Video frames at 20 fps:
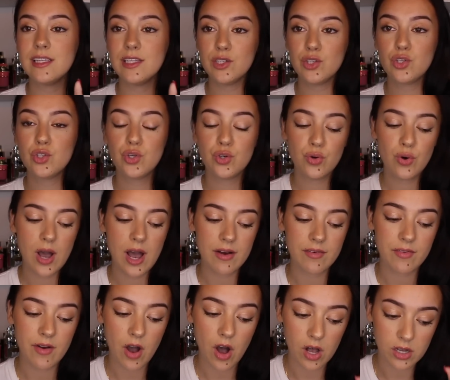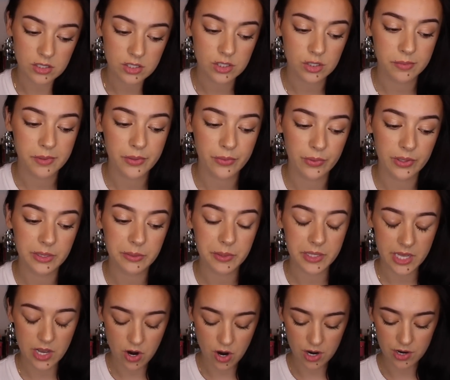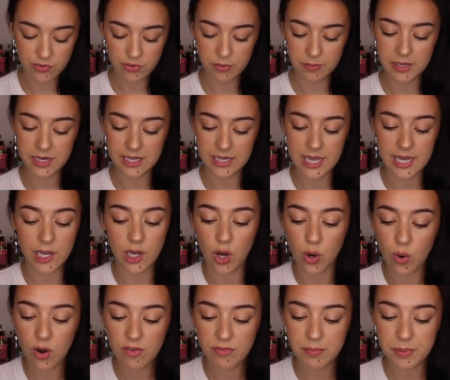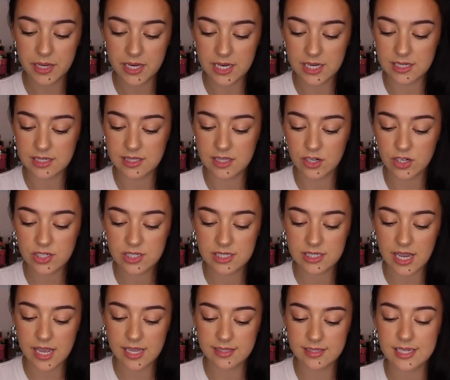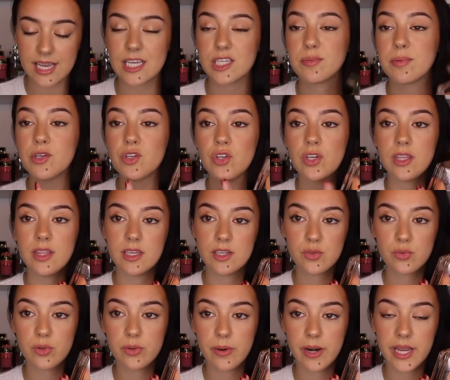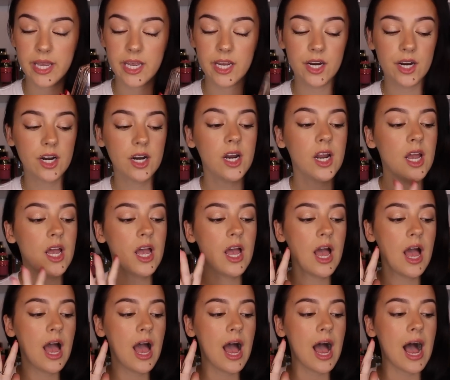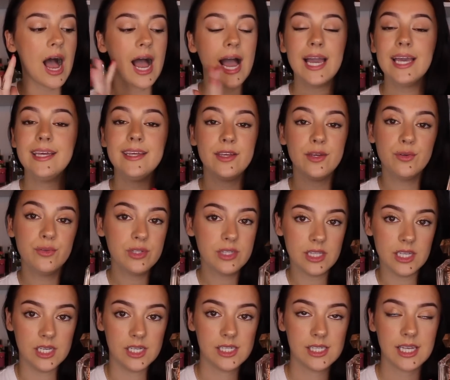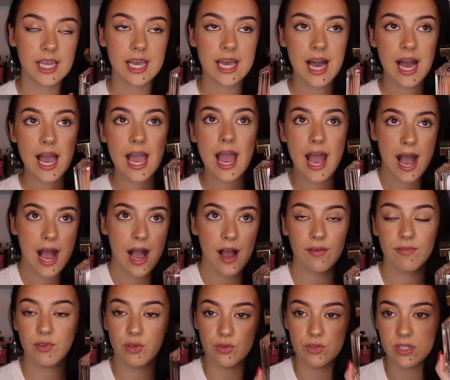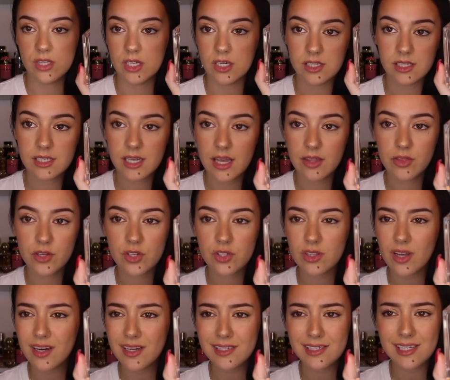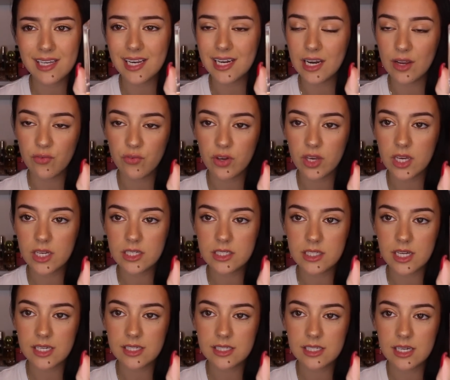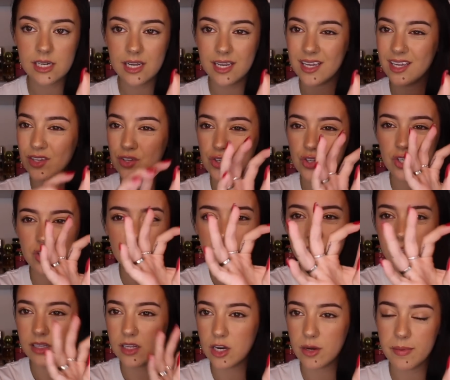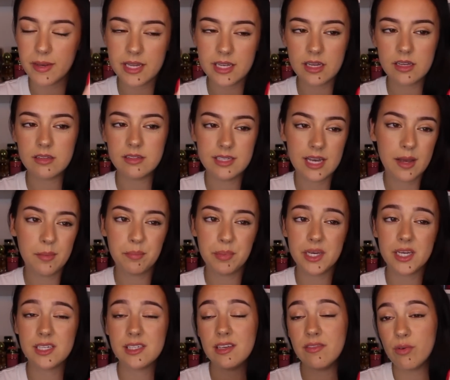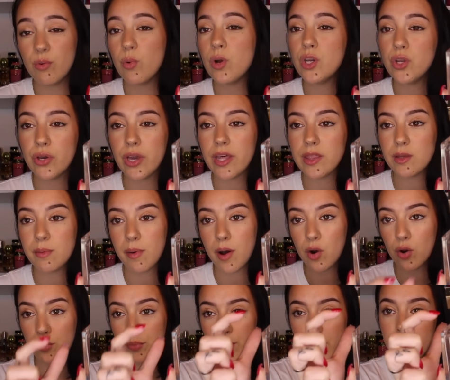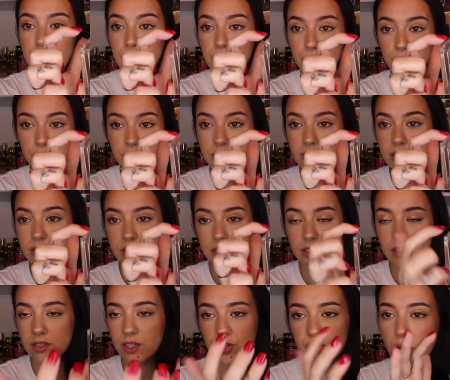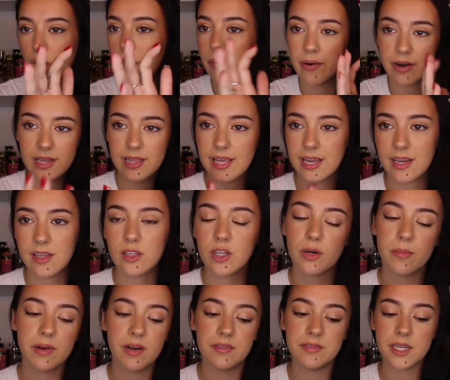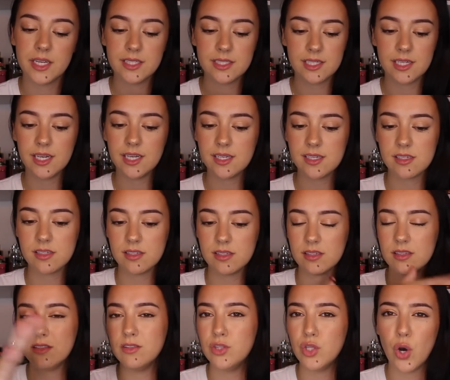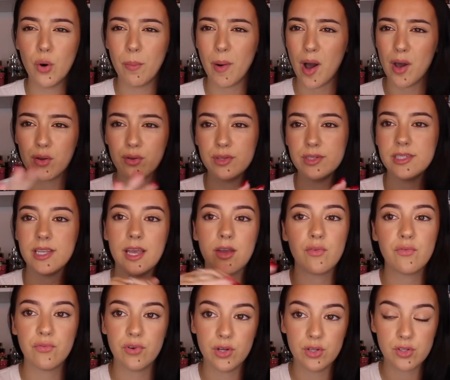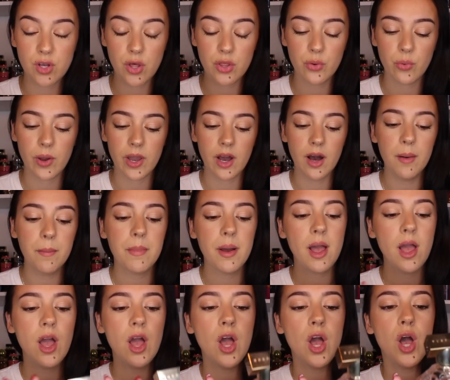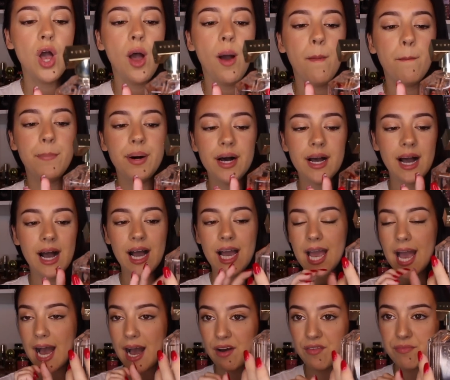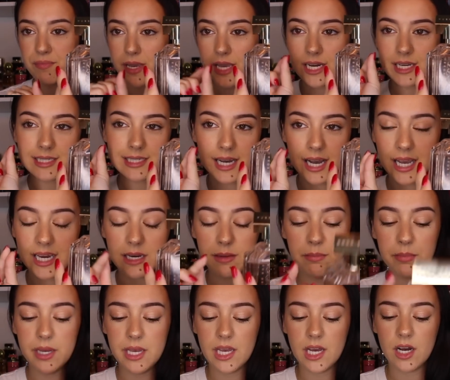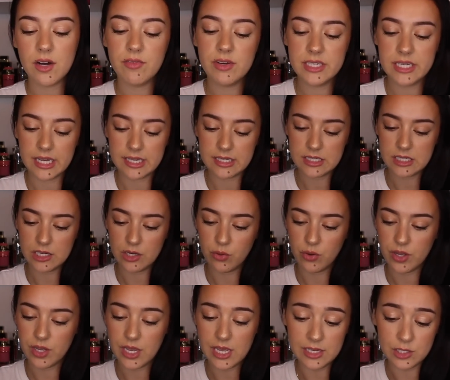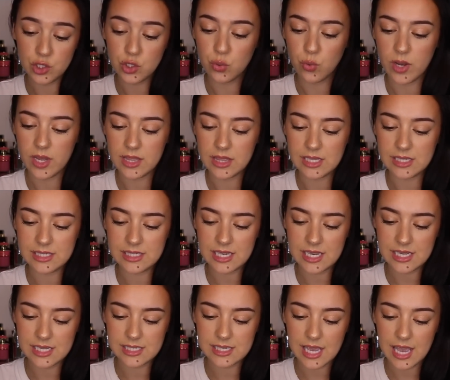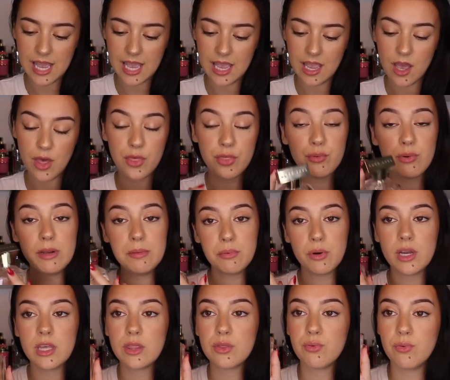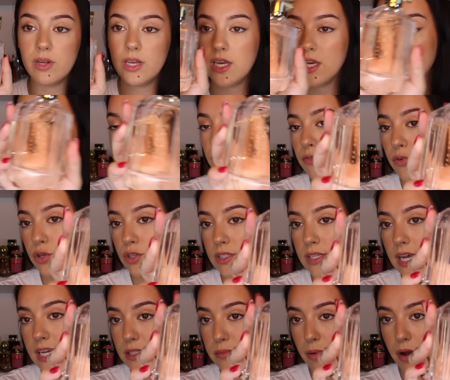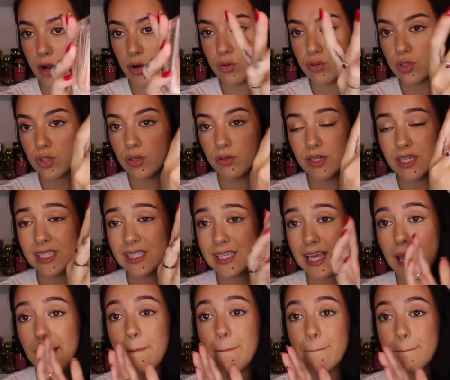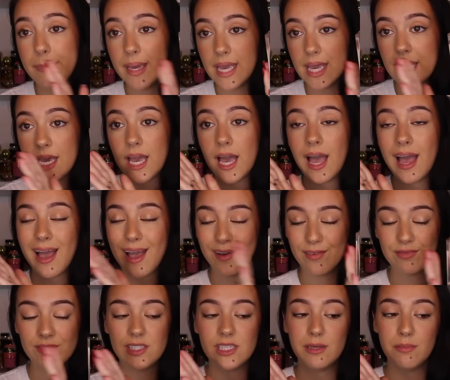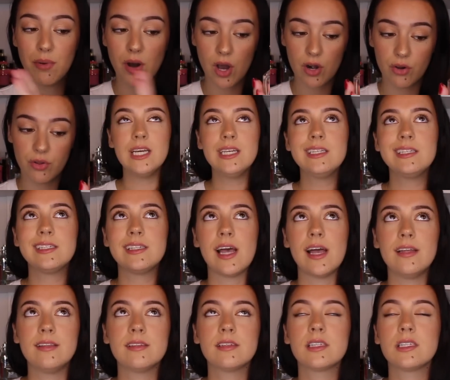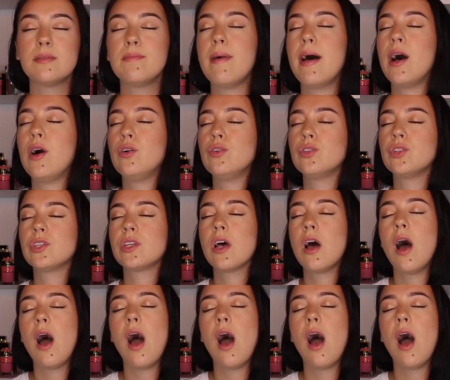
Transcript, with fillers: these two have also been really really hard for me to let go of because their scents, especially this one right here, I use this, like I have used this, and there's not a significant dent in it. It's just a little bit dent because even when you get the bottle brand new, it's there's already like a little bit of dent in it because no bottle is like filled all the way up. But I have made a tiny bit of a dent in, into it. This is a 3.3 full-size bottle, so it's a big, hefty bottle. This scent smells